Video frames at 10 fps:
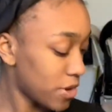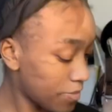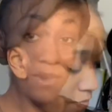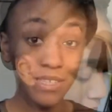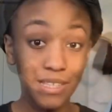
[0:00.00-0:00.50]
I'm
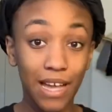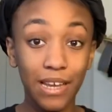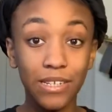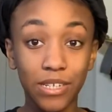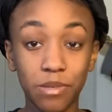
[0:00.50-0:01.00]

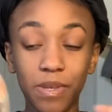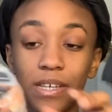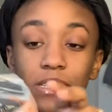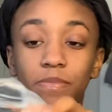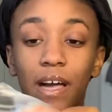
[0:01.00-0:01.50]
excited just
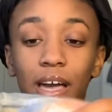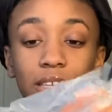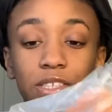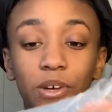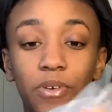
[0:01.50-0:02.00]
because my
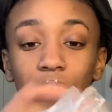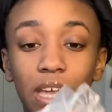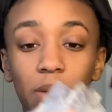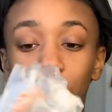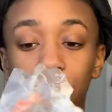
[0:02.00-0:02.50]
Sony
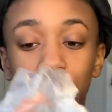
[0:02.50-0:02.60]
camera